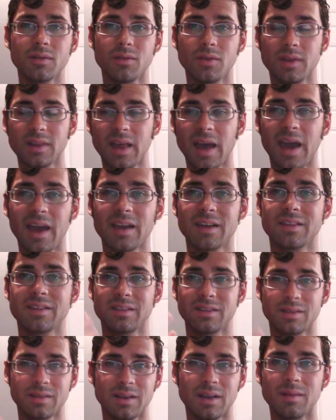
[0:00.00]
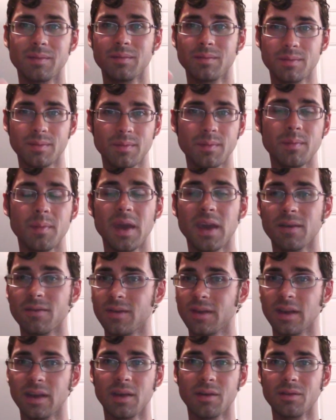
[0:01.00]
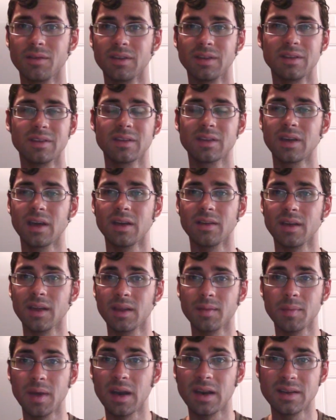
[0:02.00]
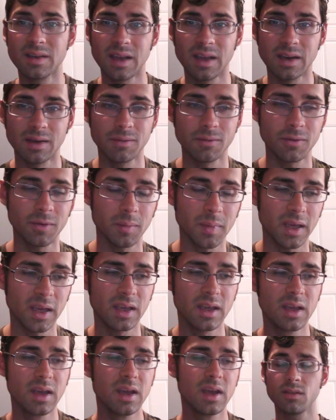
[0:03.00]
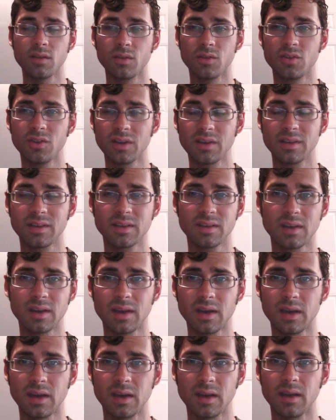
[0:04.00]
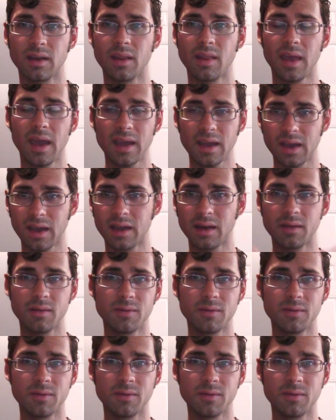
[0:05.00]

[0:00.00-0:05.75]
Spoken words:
relax and make videos is kind of like meditative for me. So just that kind